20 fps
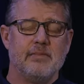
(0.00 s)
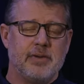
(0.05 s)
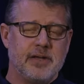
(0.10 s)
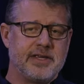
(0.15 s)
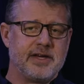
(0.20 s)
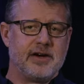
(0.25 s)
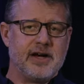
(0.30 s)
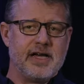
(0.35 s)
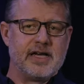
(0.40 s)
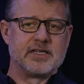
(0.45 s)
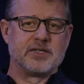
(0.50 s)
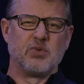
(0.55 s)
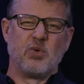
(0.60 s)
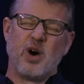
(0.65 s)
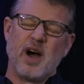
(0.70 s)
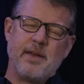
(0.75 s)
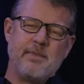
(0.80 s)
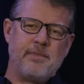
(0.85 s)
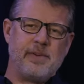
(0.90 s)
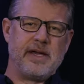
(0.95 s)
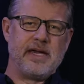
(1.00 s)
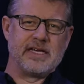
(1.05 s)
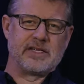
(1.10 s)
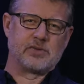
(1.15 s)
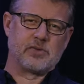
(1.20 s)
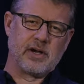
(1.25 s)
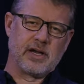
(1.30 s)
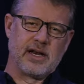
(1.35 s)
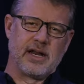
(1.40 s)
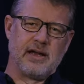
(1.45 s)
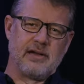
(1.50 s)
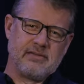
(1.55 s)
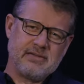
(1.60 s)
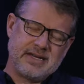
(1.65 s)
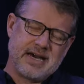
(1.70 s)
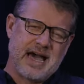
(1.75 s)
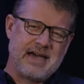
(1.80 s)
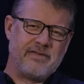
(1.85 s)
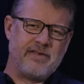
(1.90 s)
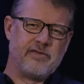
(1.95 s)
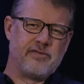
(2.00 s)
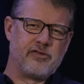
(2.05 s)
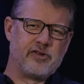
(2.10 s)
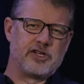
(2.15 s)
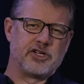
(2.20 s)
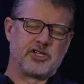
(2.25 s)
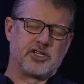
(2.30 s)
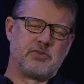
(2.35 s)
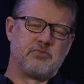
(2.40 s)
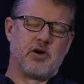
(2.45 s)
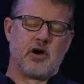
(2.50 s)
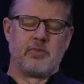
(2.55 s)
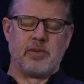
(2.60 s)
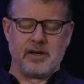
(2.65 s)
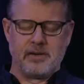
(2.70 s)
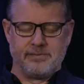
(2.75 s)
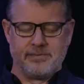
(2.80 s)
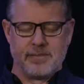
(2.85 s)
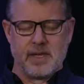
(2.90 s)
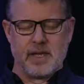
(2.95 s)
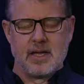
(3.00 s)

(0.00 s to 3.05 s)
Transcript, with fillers: But there is one piece we're going to dive in for just a moment,